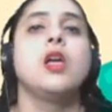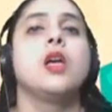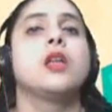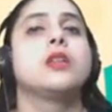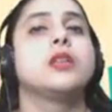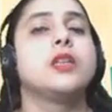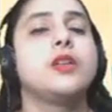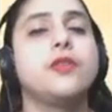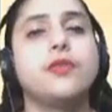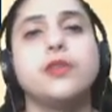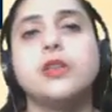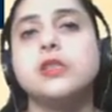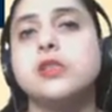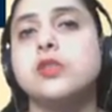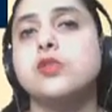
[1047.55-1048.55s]
The
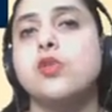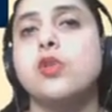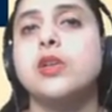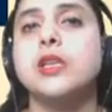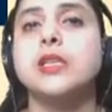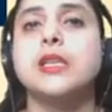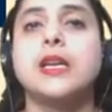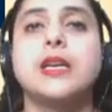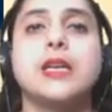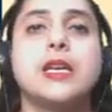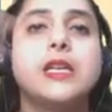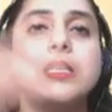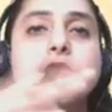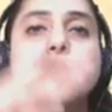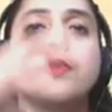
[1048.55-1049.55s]
difference is only that
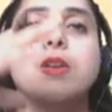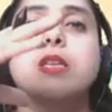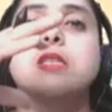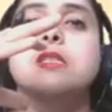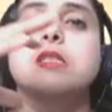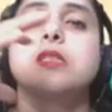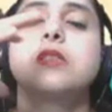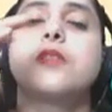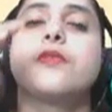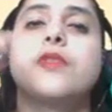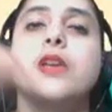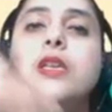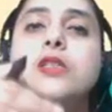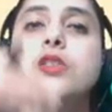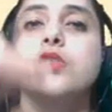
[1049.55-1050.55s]
the
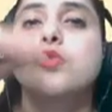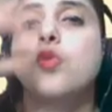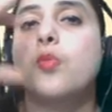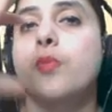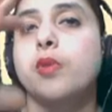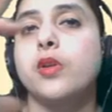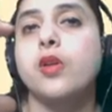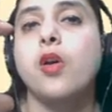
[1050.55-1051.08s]
face is open